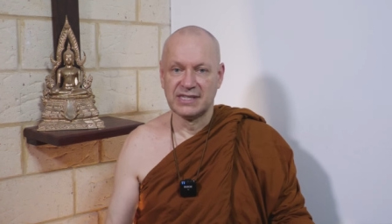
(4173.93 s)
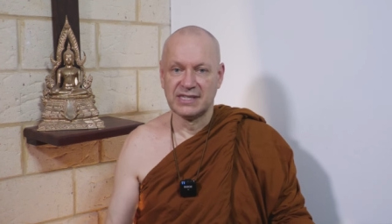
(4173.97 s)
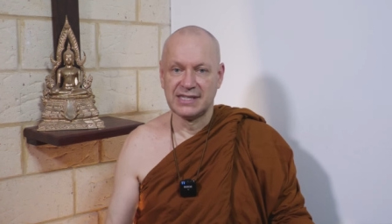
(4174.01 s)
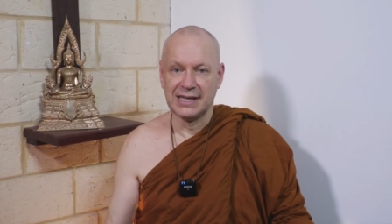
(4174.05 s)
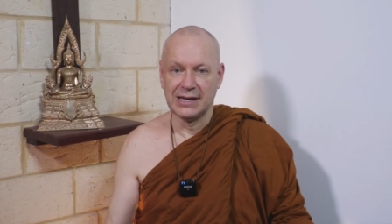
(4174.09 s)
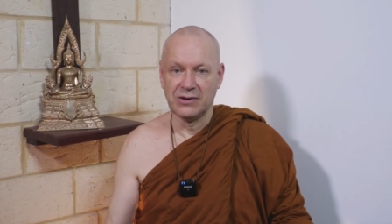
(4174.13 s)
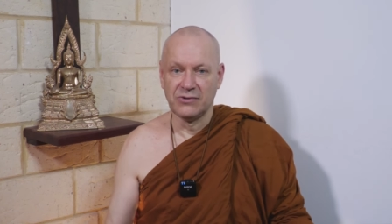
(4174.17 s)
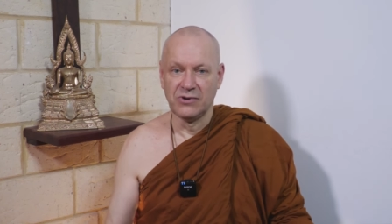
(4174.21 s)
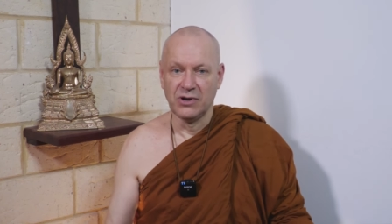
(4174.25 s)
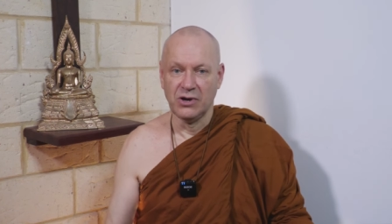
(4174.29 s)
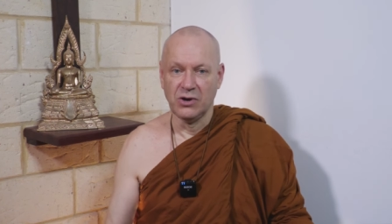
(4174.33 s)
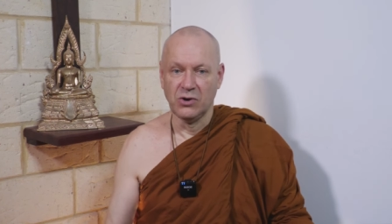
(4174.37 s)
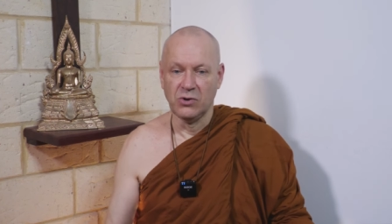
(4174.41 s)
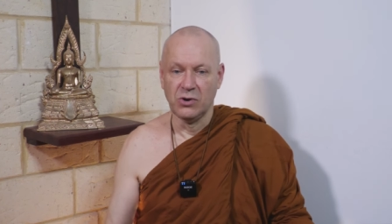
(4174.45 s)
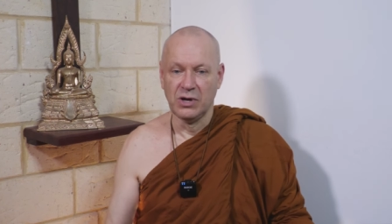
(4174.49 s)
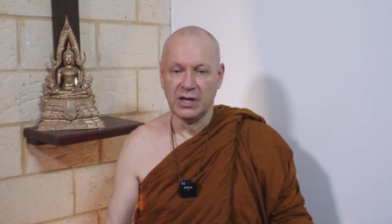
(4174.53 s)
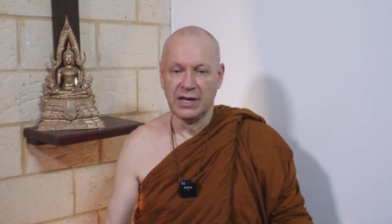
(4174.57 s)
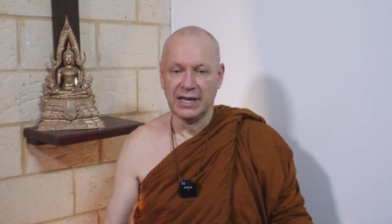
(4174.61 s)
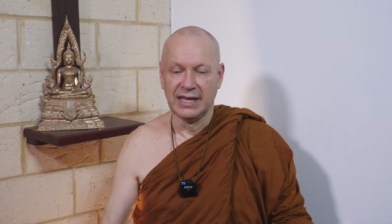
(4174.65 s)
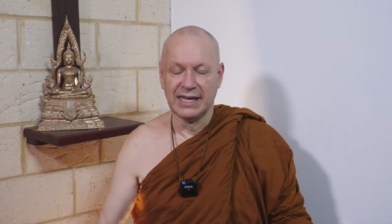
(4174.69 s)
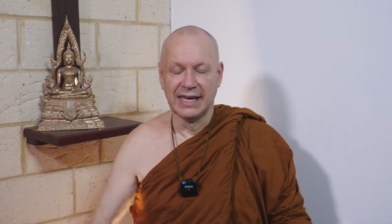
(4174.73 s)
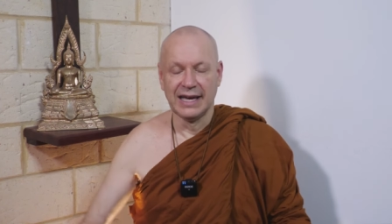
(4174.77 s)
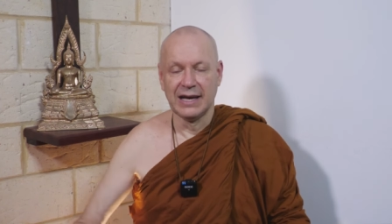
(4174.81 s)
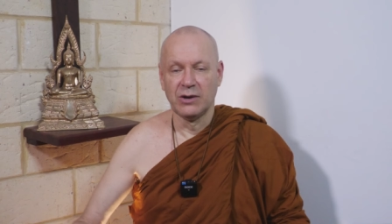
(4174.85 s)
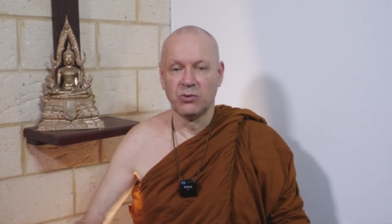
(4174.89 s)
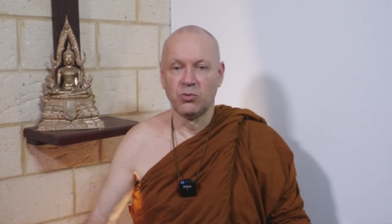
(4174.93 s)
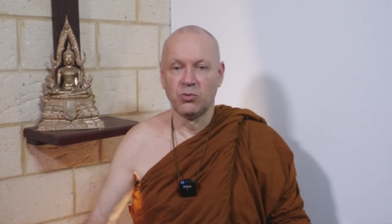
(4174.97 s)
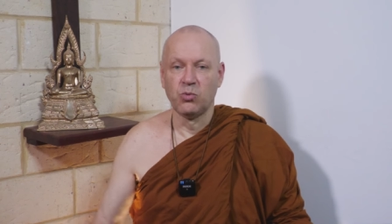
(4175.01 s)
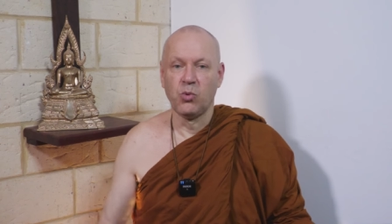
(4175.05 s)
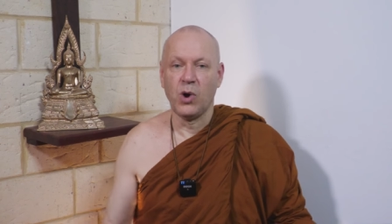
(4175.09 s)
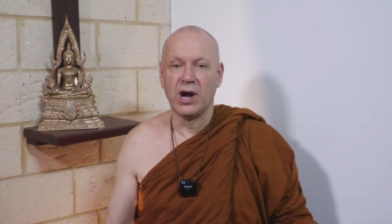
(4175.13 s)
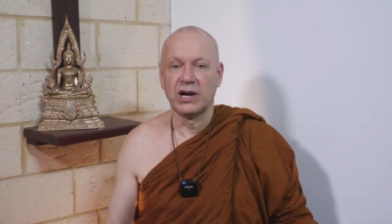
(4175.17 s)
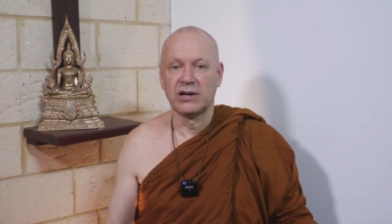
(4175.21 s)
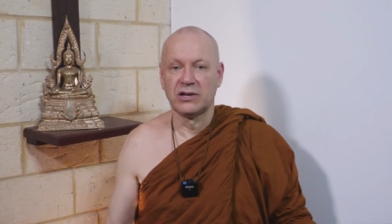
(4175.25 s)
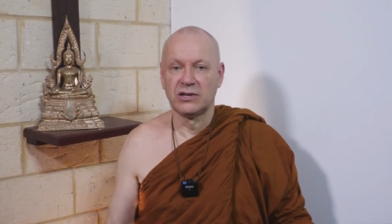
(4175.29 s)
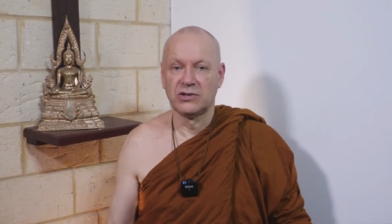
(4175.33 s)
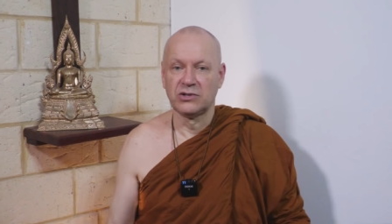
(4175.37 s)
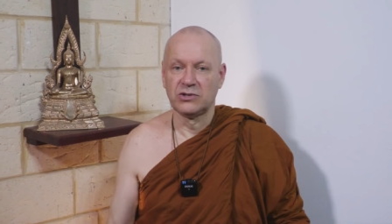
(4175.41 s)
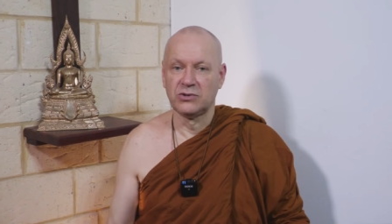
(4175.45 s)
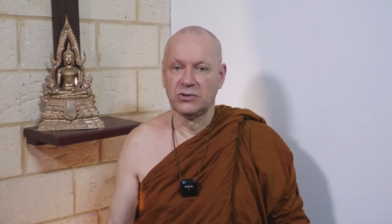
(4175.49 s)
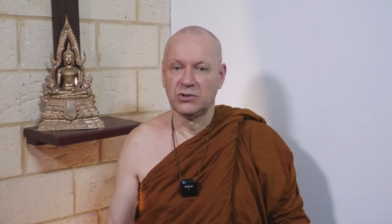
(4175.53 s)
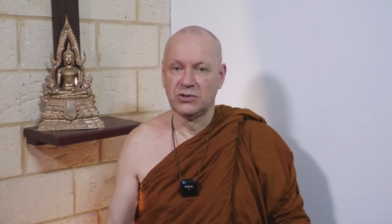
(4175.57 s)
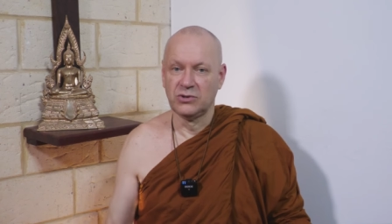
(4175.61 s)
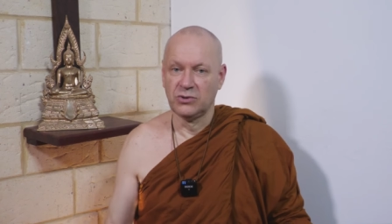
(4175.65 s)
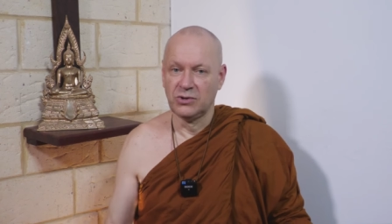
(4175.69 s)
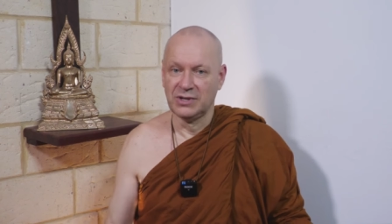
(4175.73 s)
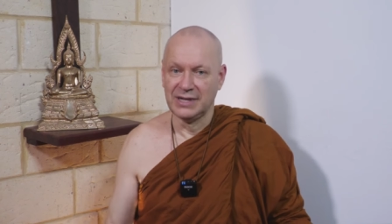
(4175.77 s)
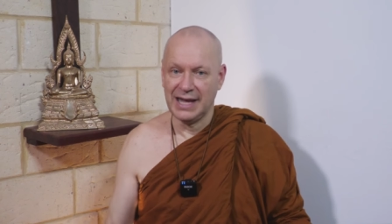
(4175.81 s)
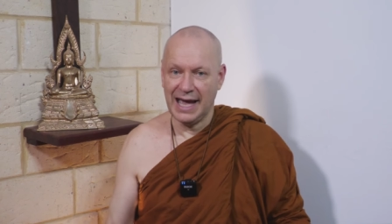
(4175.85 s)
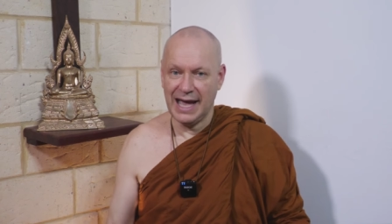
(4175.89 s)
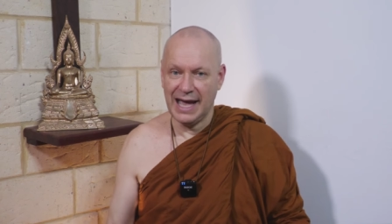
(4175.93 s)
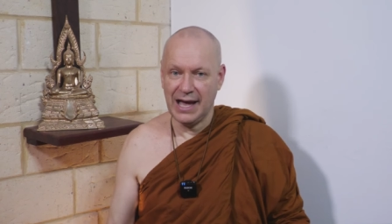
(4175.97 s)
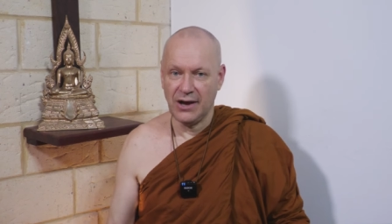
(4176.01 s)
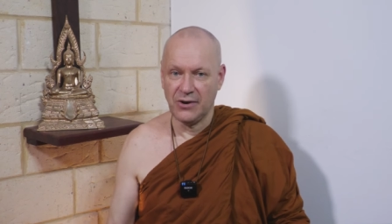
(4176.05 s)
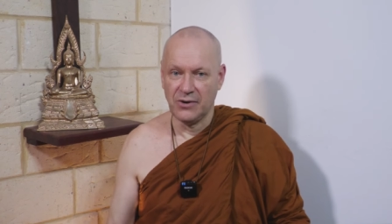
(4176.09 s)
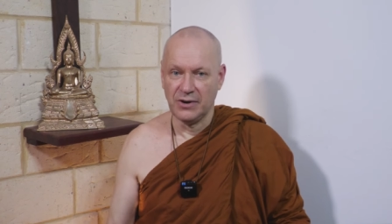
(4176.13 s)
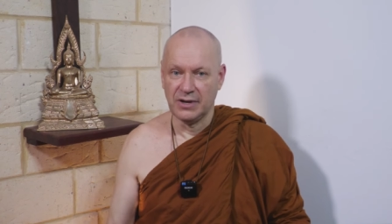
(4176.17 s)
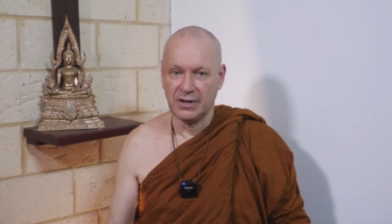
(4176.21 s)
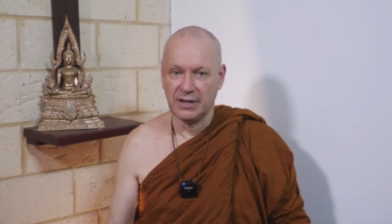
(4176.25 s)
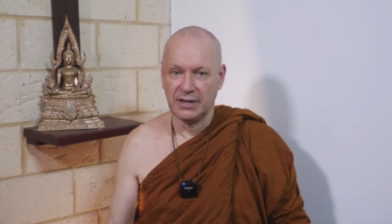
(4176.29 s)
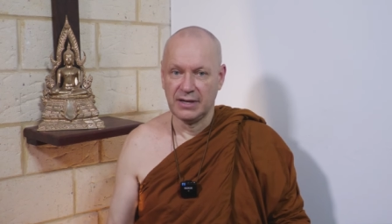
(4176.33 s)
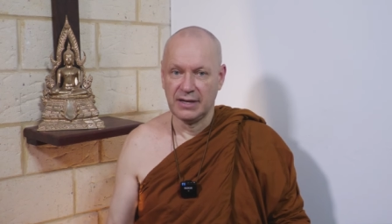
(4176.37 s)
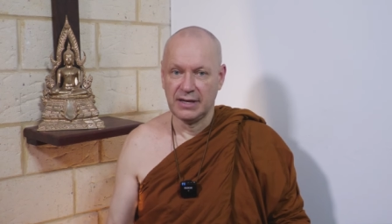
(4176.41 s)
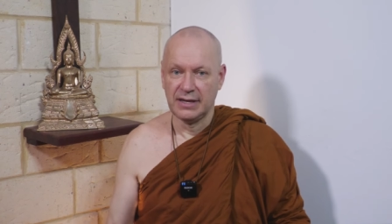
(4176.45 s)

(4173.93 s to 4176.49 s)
zero, yeah? What to do now?